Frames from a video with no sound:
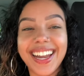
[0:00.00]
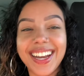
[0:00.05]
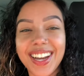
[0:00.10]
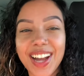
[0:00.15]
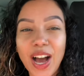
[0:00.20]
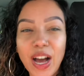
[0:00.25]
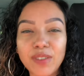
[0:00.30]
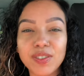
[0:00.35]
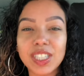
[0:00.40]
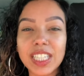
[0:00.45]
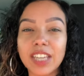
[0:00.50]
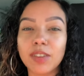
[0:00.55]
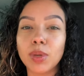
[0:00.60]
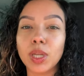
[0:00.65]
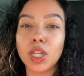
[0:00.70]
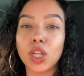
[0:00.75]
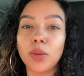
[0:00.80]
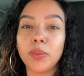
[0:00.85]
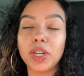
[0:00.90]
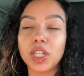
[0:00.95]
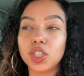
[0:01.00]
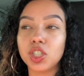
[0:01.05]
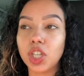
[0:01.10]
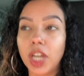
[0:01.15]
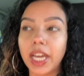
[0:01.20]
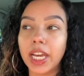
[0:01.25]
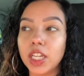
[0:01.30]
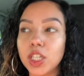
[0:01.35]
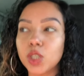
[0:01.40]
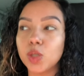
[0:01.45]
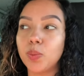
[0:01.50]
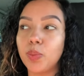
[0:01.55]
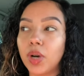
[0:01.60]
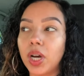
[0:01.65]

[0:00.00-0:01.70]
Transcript: enough to give me a little bit of change,